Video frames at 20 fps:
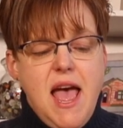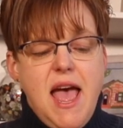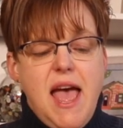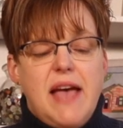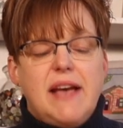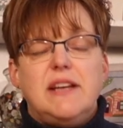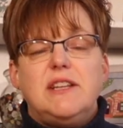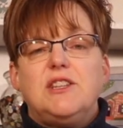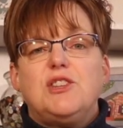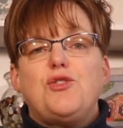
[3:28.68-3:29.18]

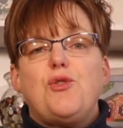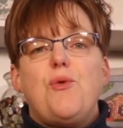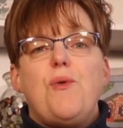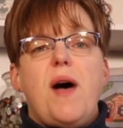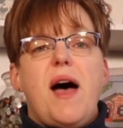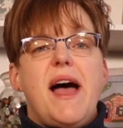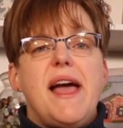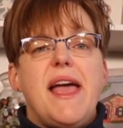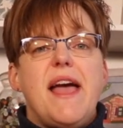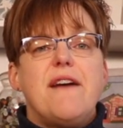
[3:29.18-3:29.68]
And so
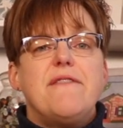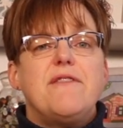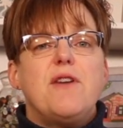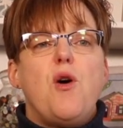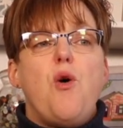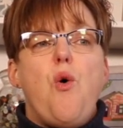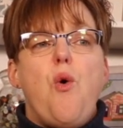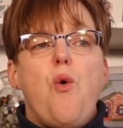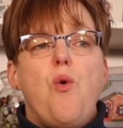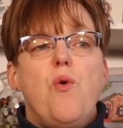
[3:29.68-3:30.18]
I have a
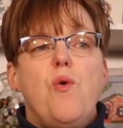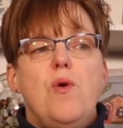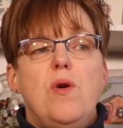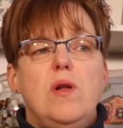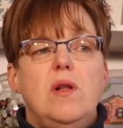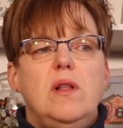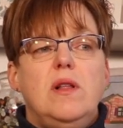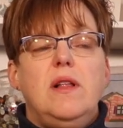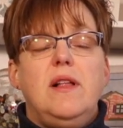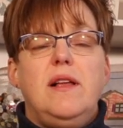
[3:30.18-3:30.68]

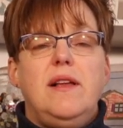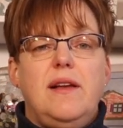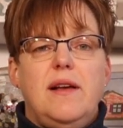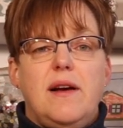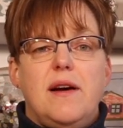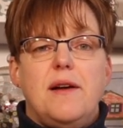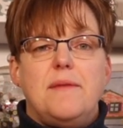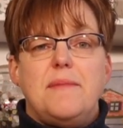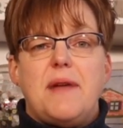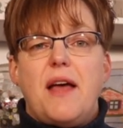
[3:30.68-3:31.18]
whole
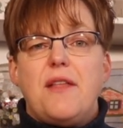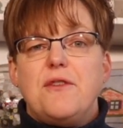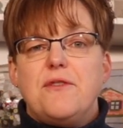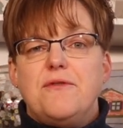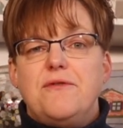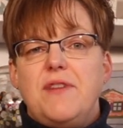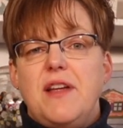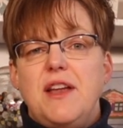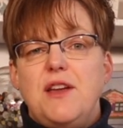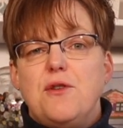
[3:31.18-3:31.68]
another
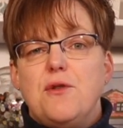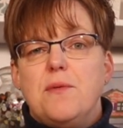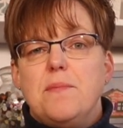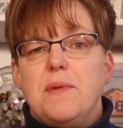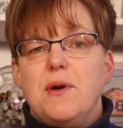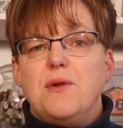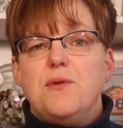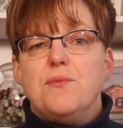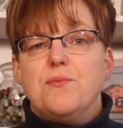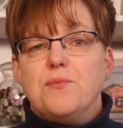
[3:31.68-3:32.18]
video
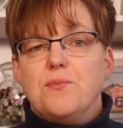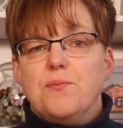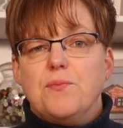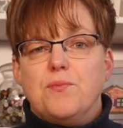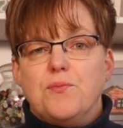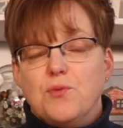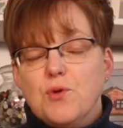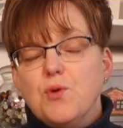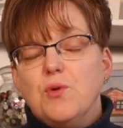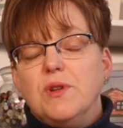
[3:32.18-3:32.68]
about a
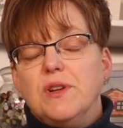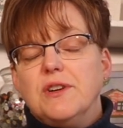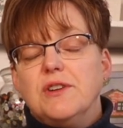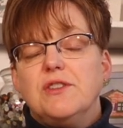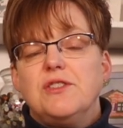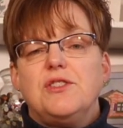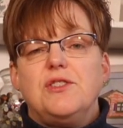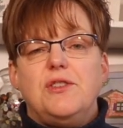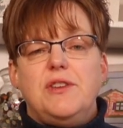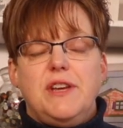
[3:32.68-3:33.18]
ruler,
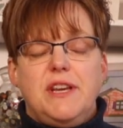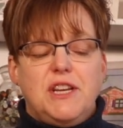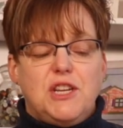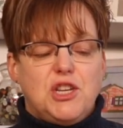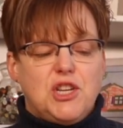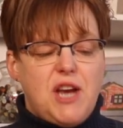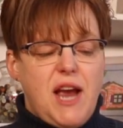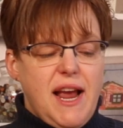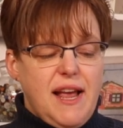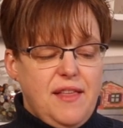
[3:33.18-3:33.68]
so you can
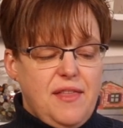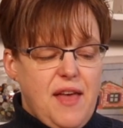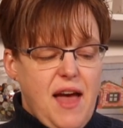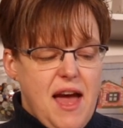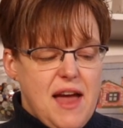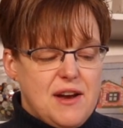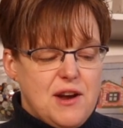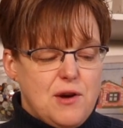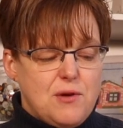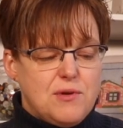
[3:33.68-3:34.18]
check
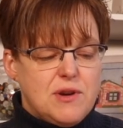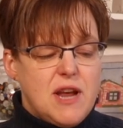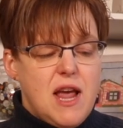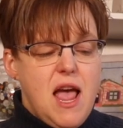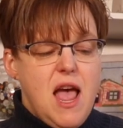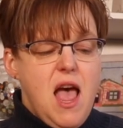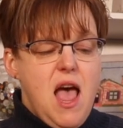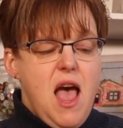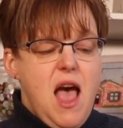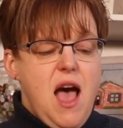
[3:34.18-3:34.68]
that out.
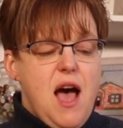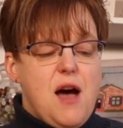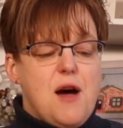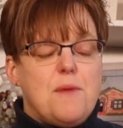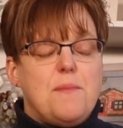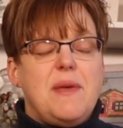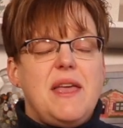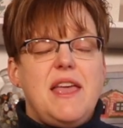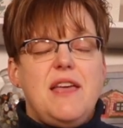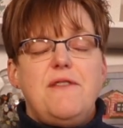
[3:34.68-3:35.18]

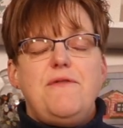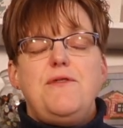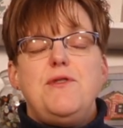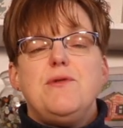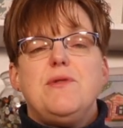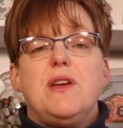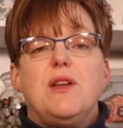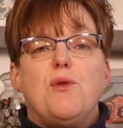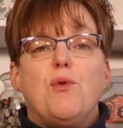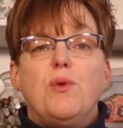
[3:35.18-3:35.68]
Um, if
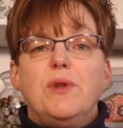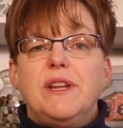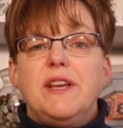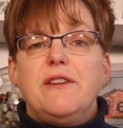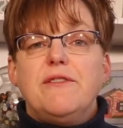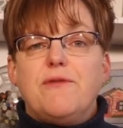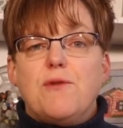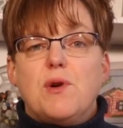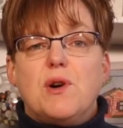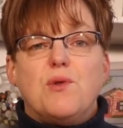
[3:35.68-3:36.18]
you can only
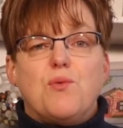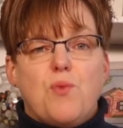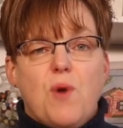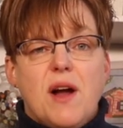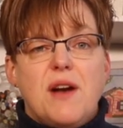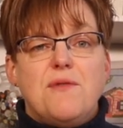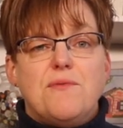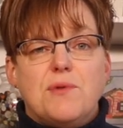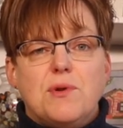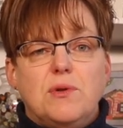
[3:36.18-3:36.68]
afford
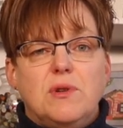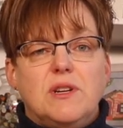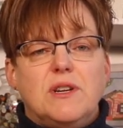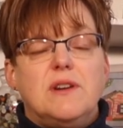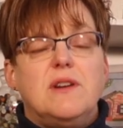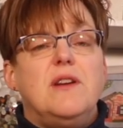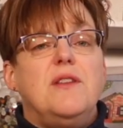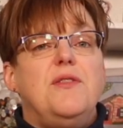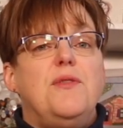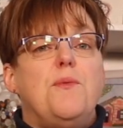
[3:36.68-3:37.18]
one
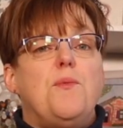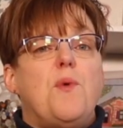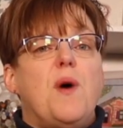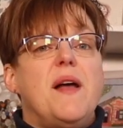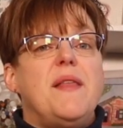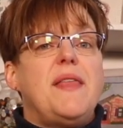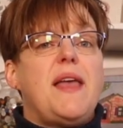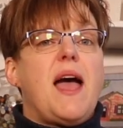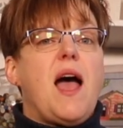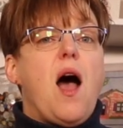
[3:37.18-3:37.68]
ruler, the
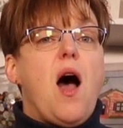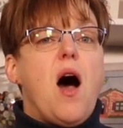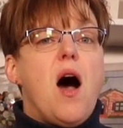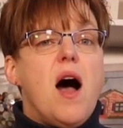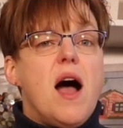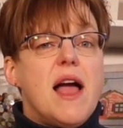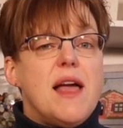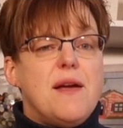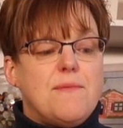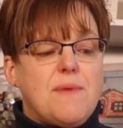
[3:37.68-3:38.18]
one that
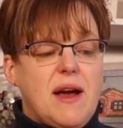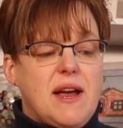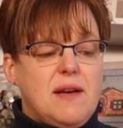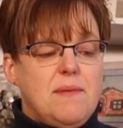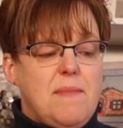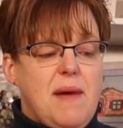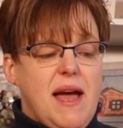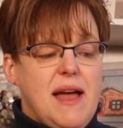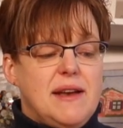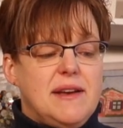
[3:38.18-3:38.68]
I
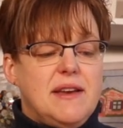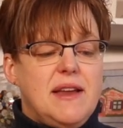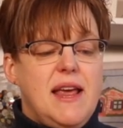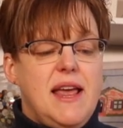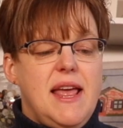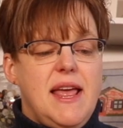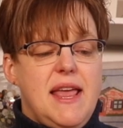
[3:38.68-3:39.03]
recommend